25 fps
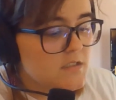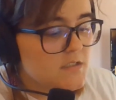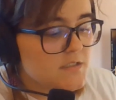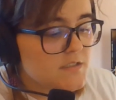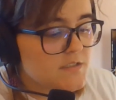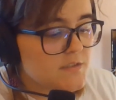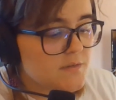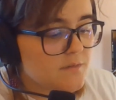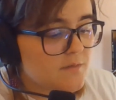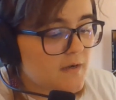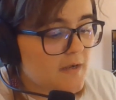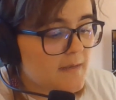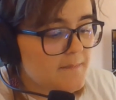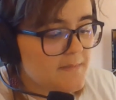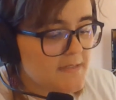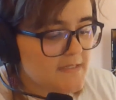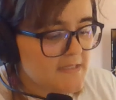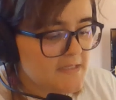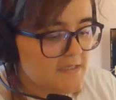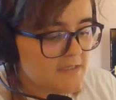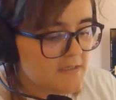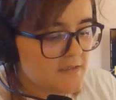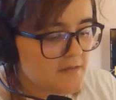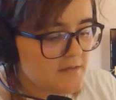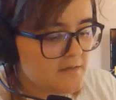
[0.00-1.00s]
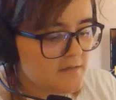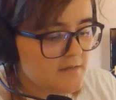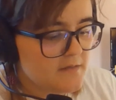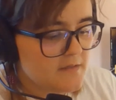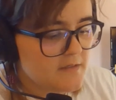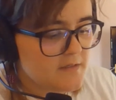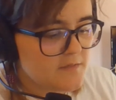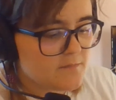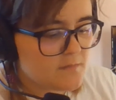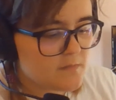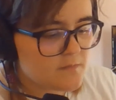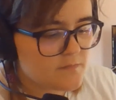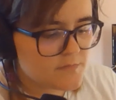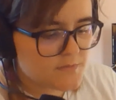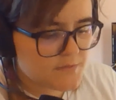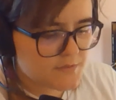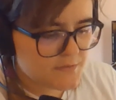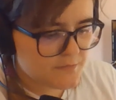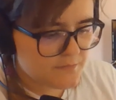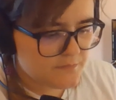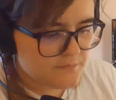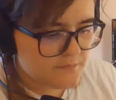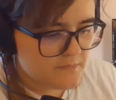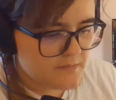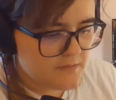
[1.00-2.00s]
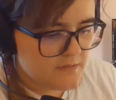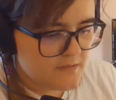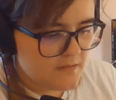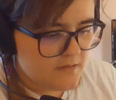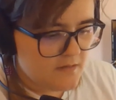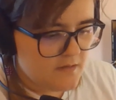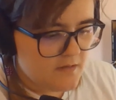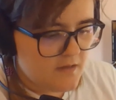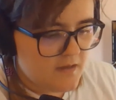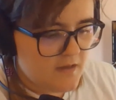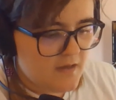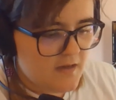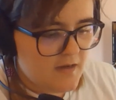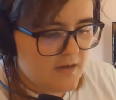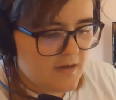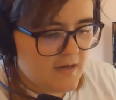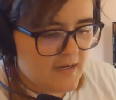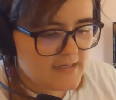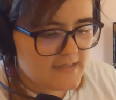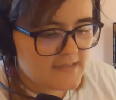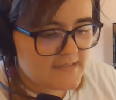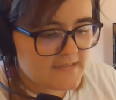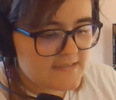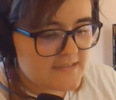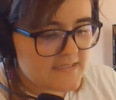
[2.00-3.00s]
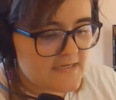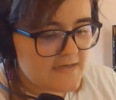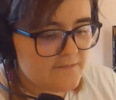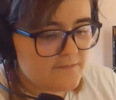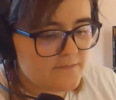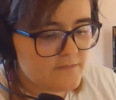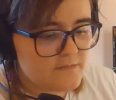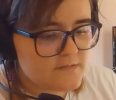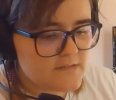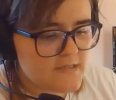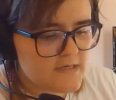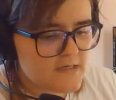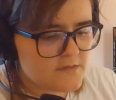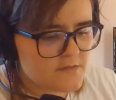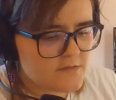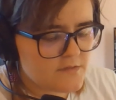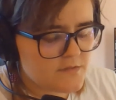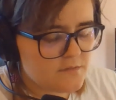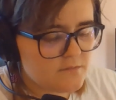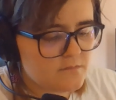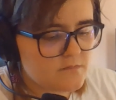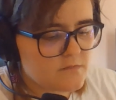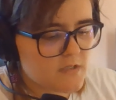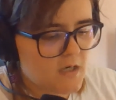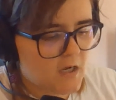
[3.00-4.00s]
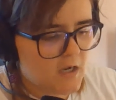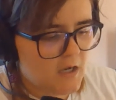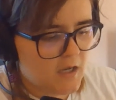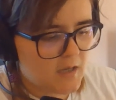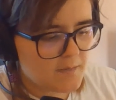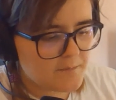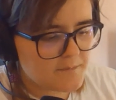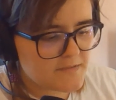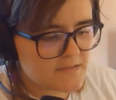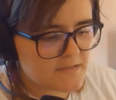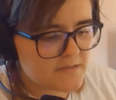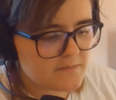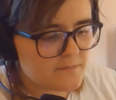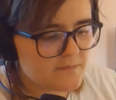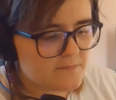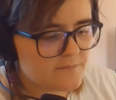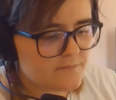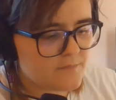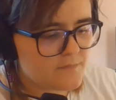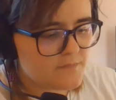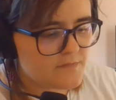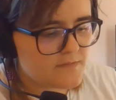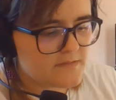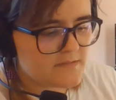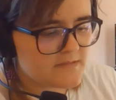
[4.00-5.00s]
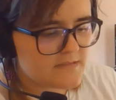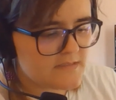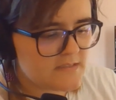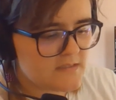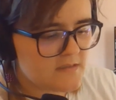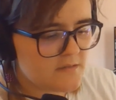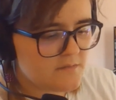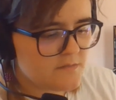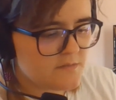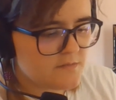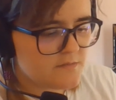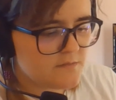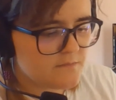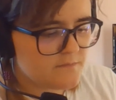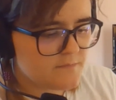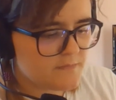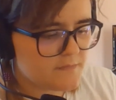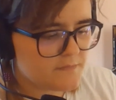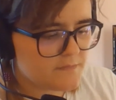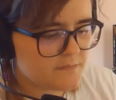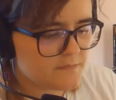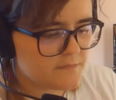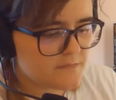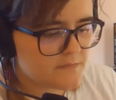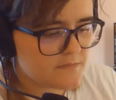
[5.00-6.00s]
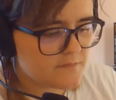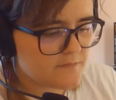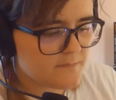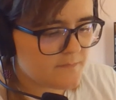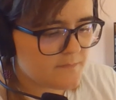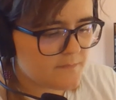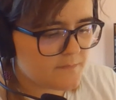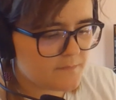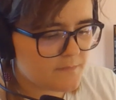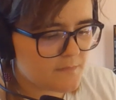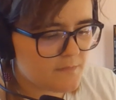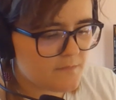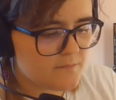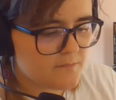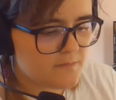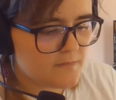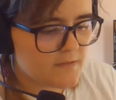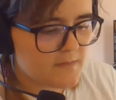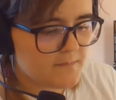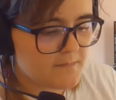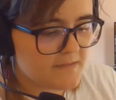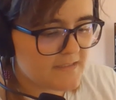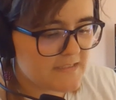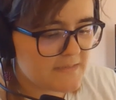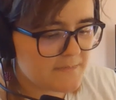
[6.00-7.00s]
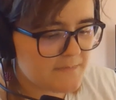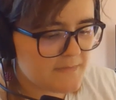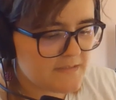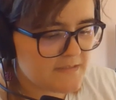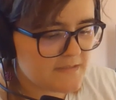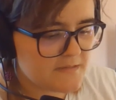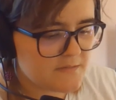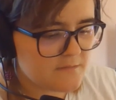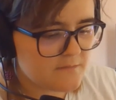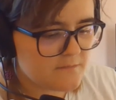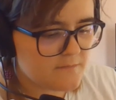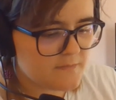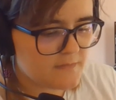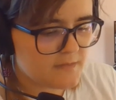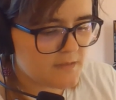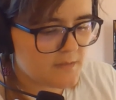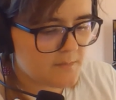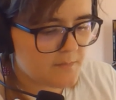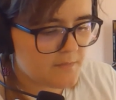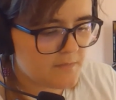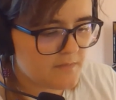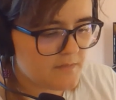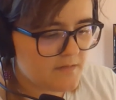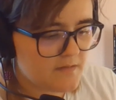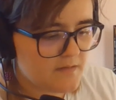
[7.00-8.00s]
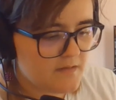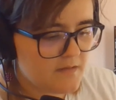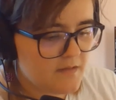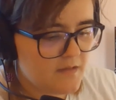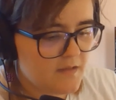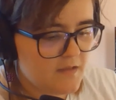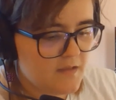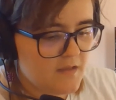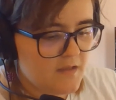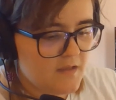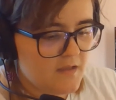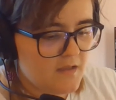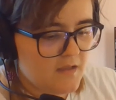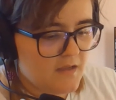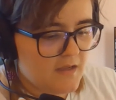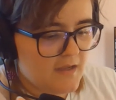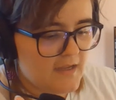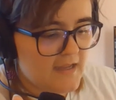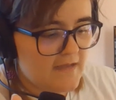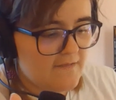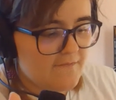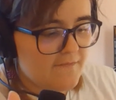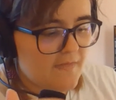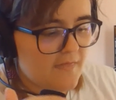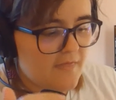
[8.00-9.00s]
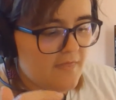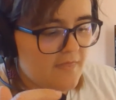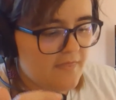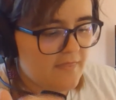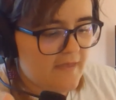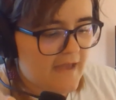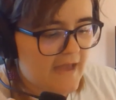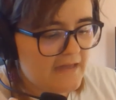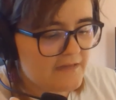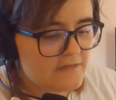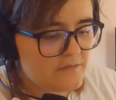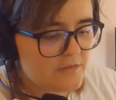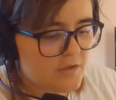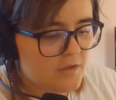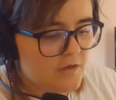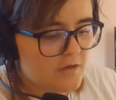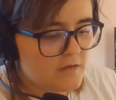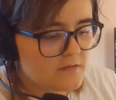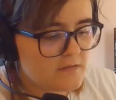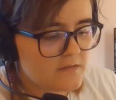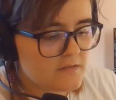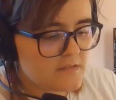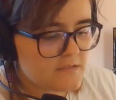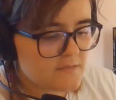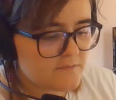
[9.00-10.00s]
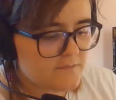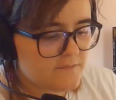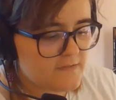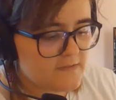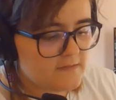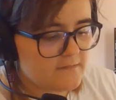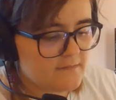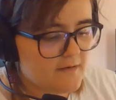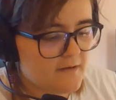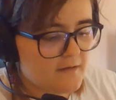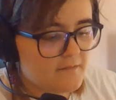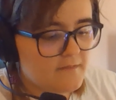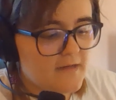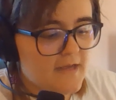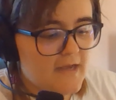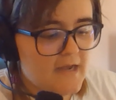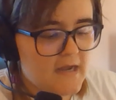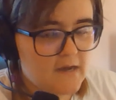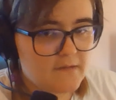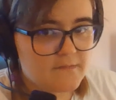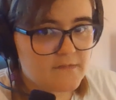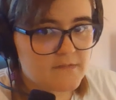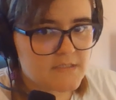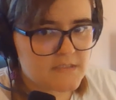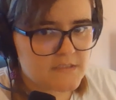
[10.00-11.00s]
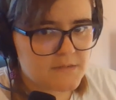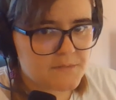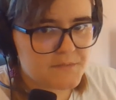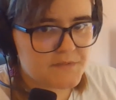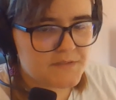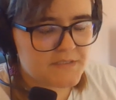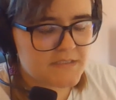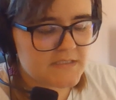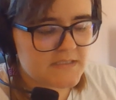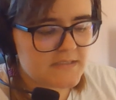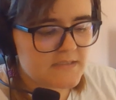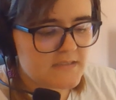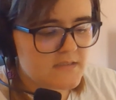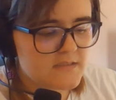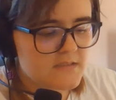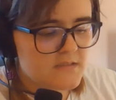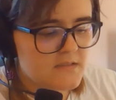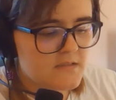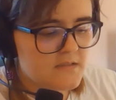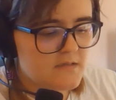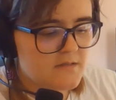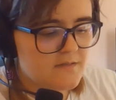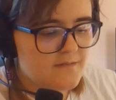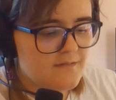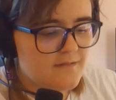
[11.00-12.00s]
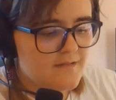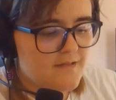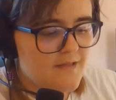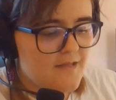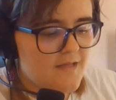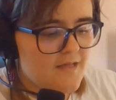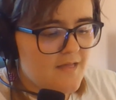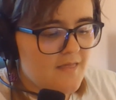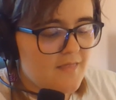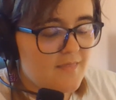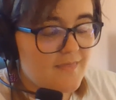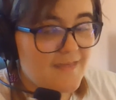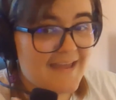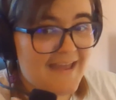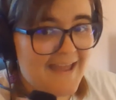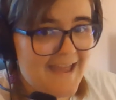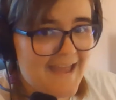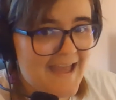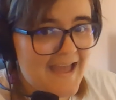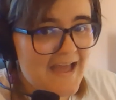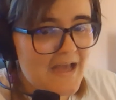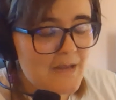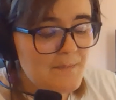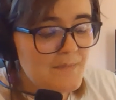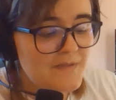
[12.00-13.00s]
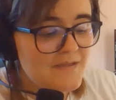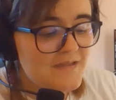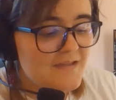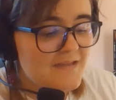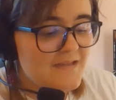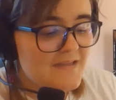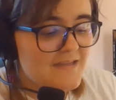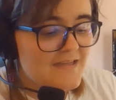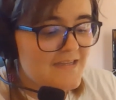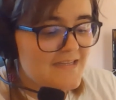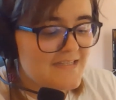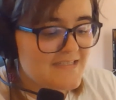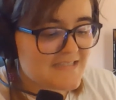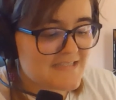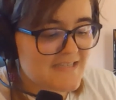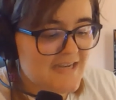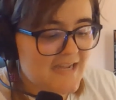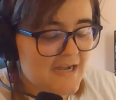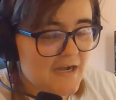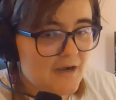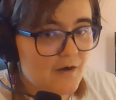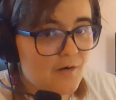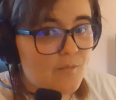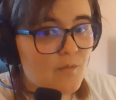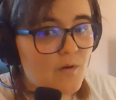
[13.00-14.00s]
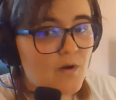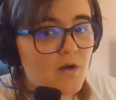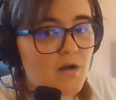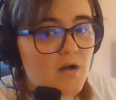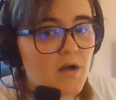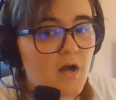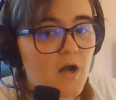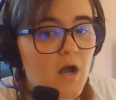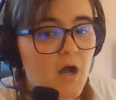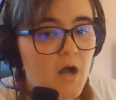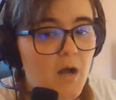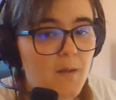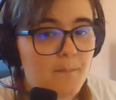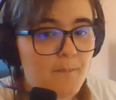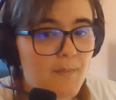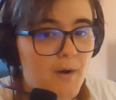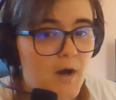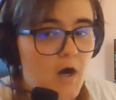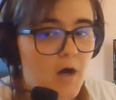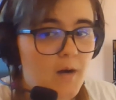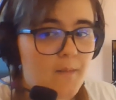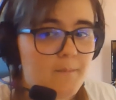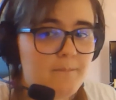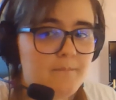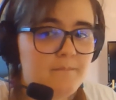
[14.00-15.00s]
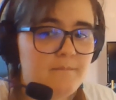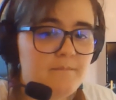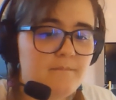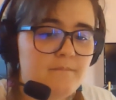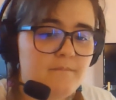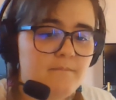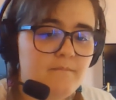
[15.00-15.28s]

So I'm here in Rover 2. I can stay for a day or 2 tops before the CO2 filters from the rover and my spacesuit fill up. I have that long to figure out how to deal with this. The hab is now a bomb.